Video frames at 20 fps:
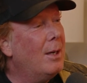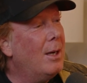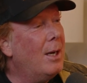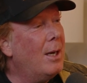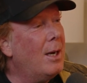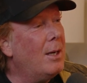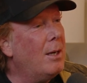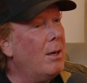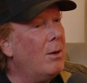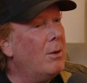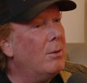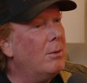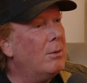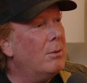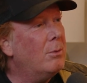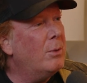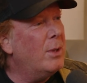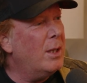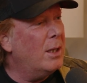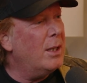And I go,
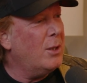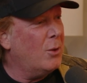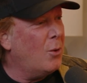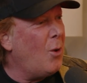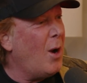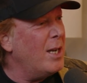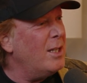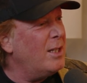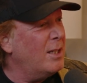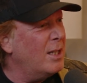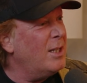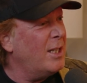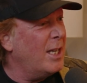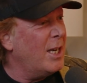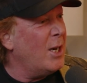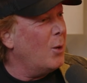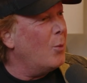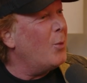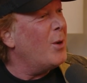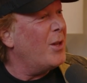really? Christ is
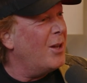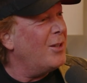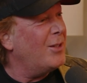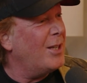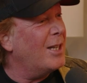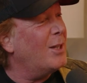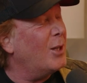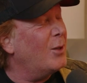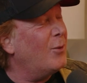here with us at